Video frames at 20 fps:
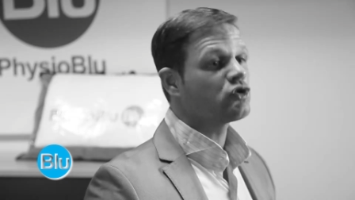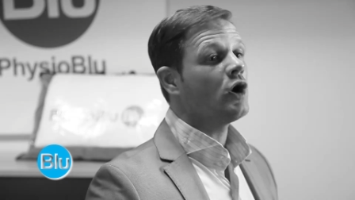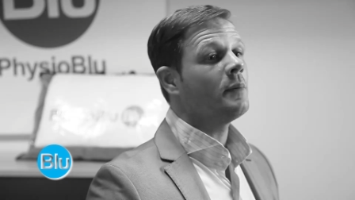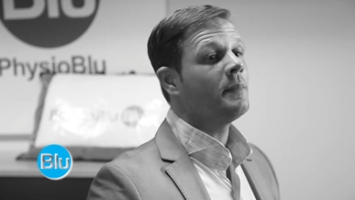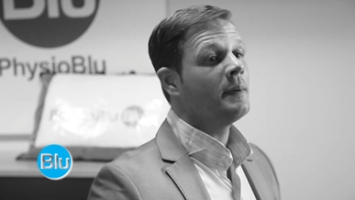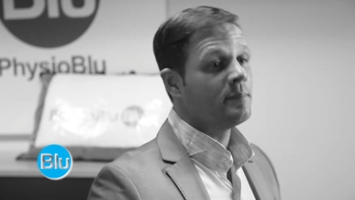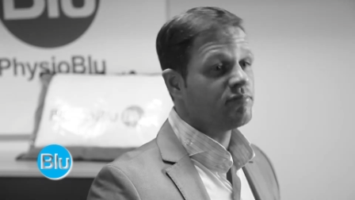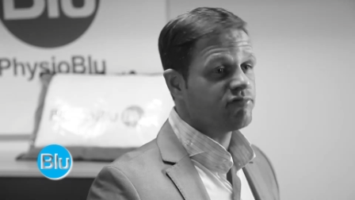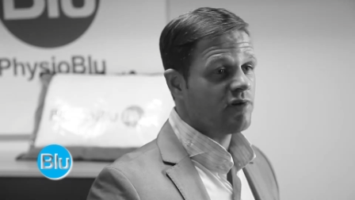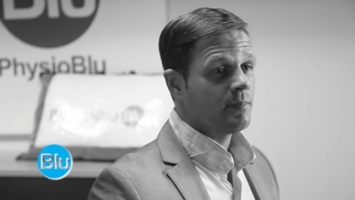
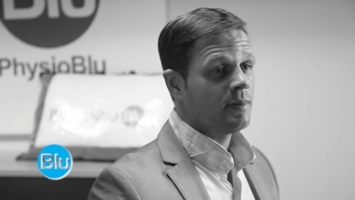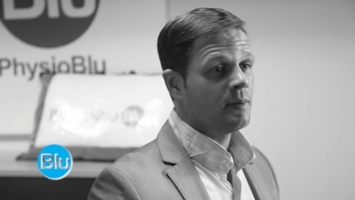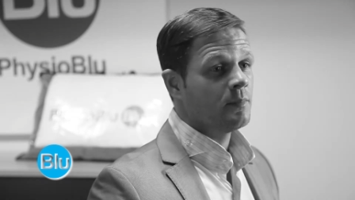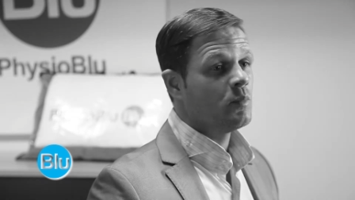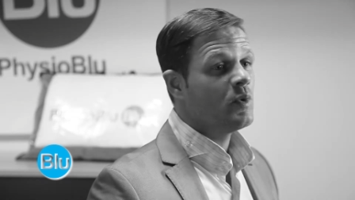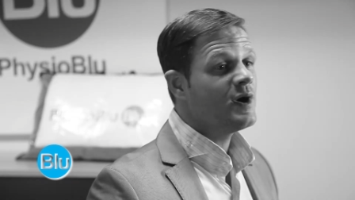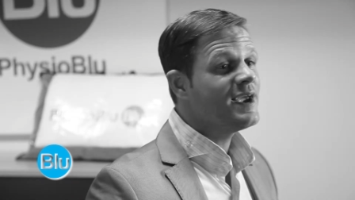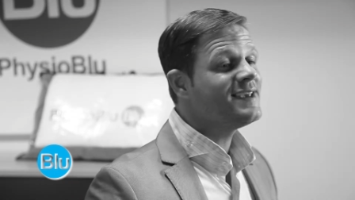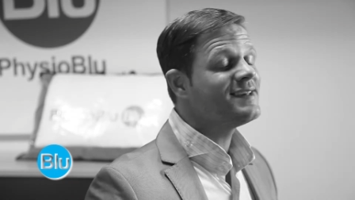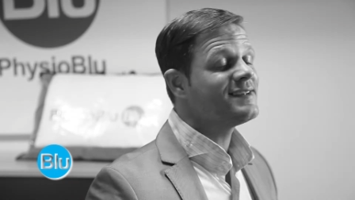common
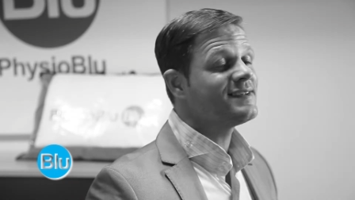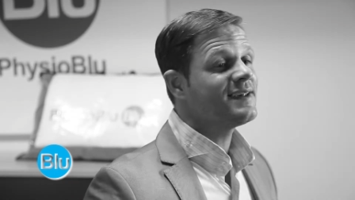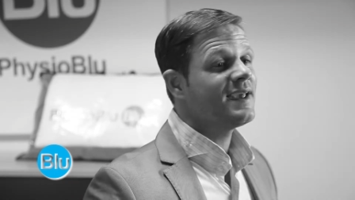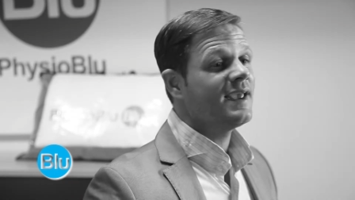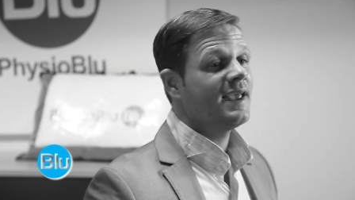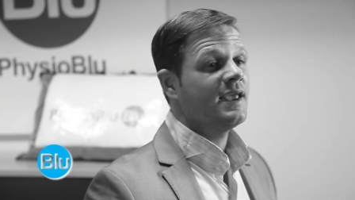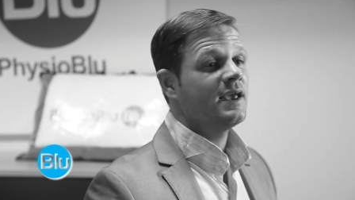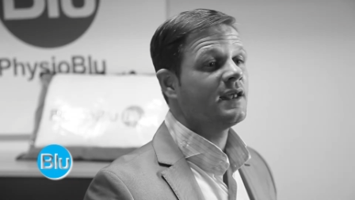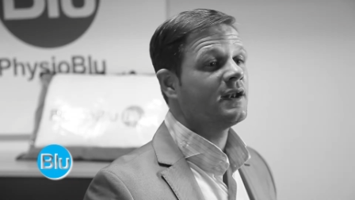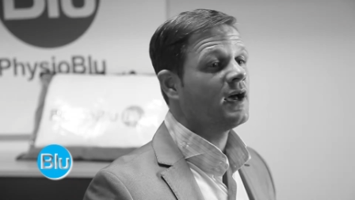problem we
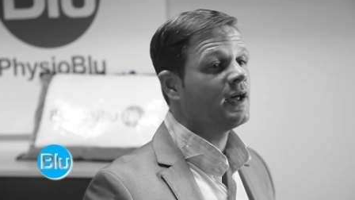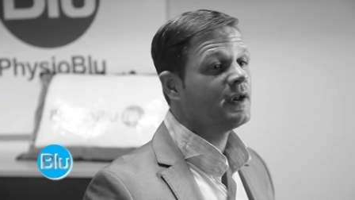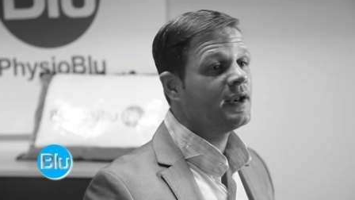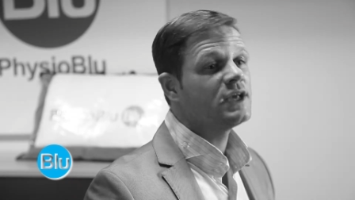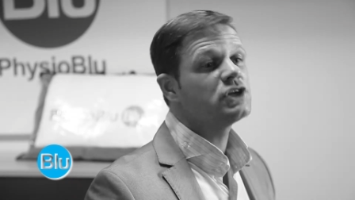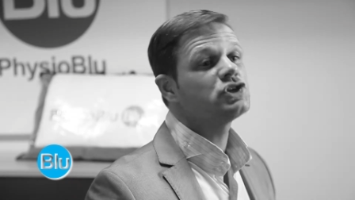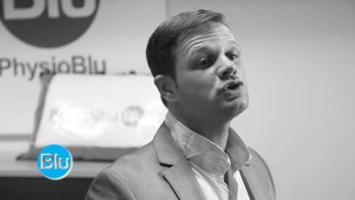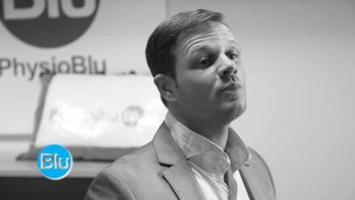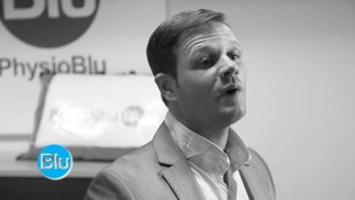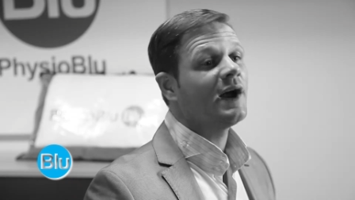see in our
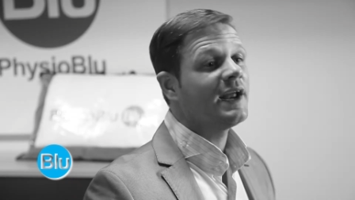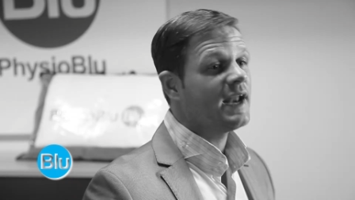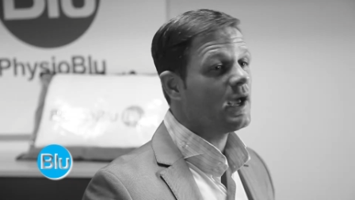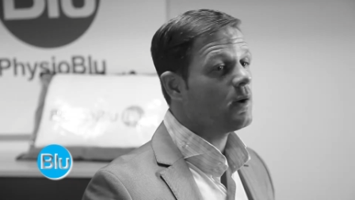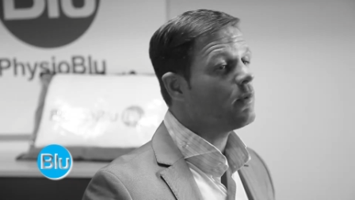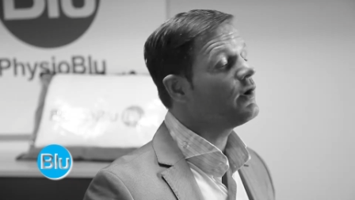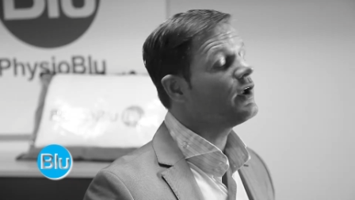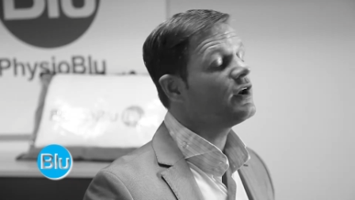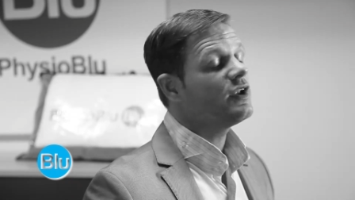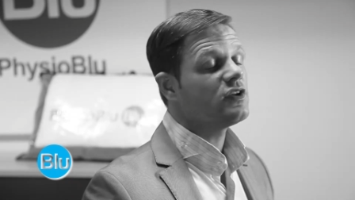nationwide
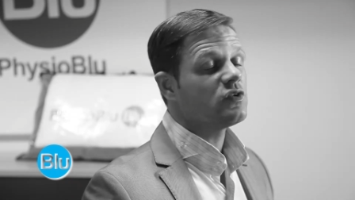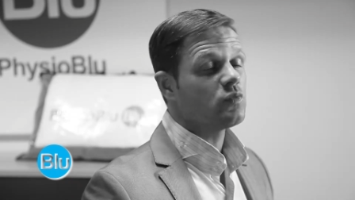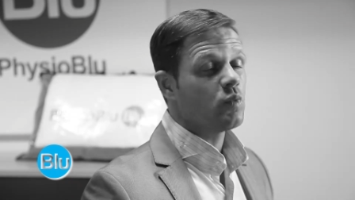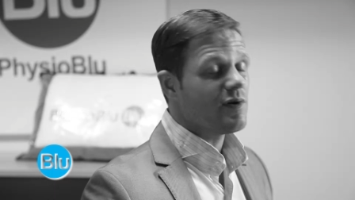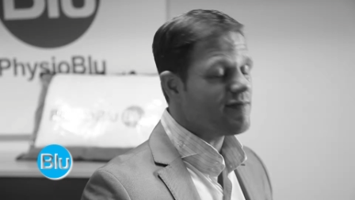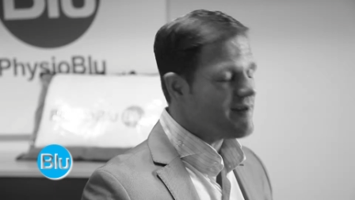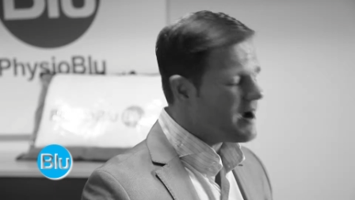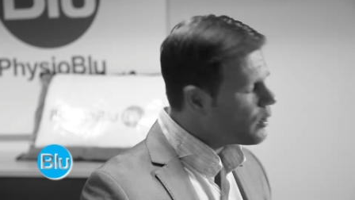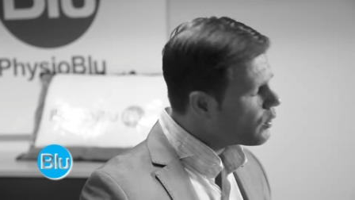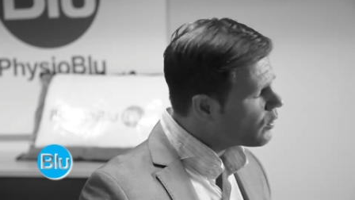network is
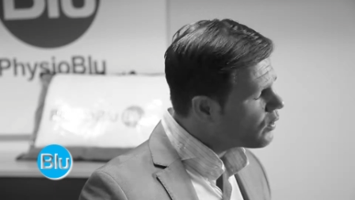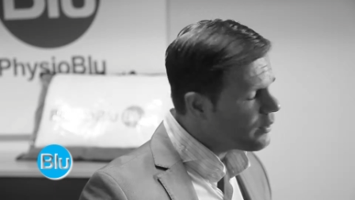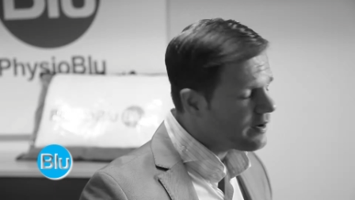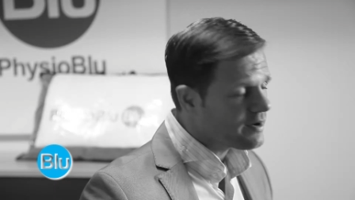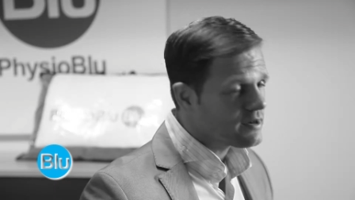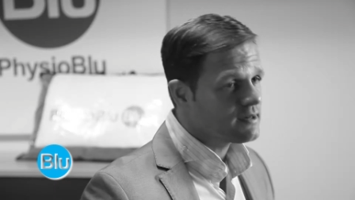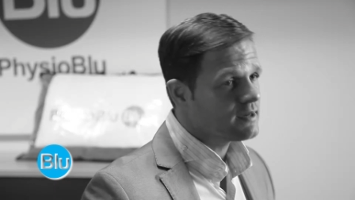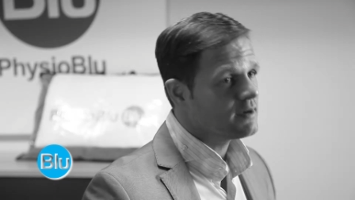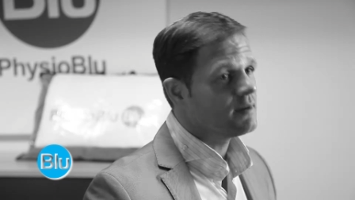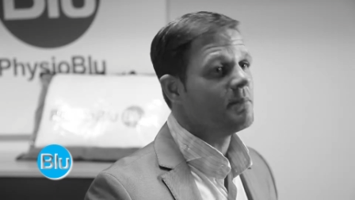without
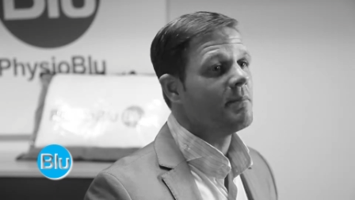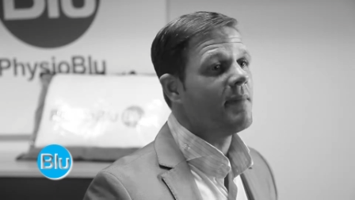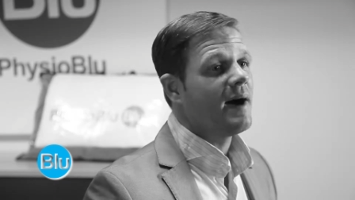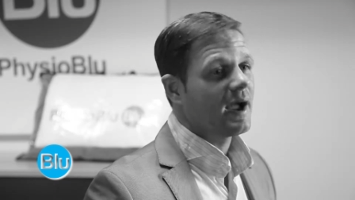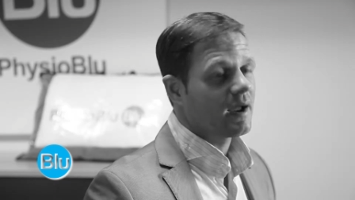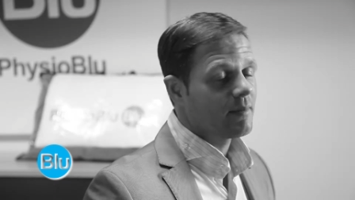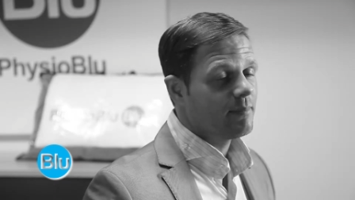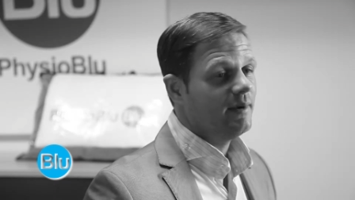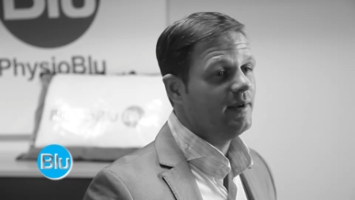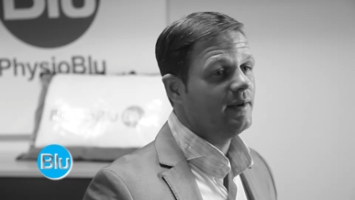question
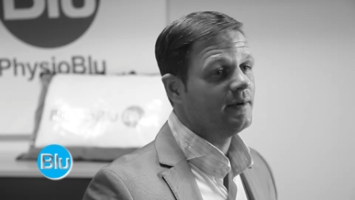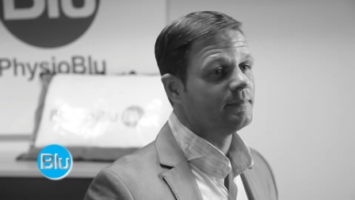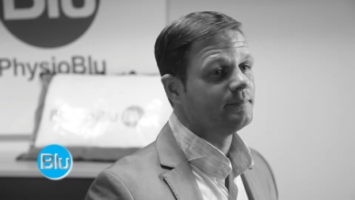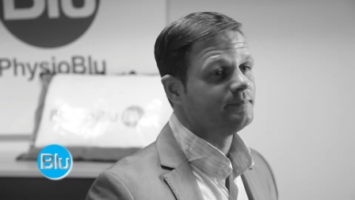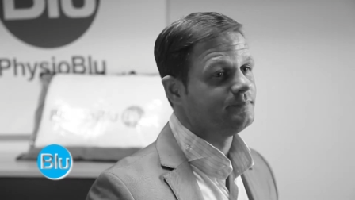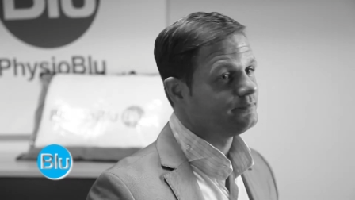back pain.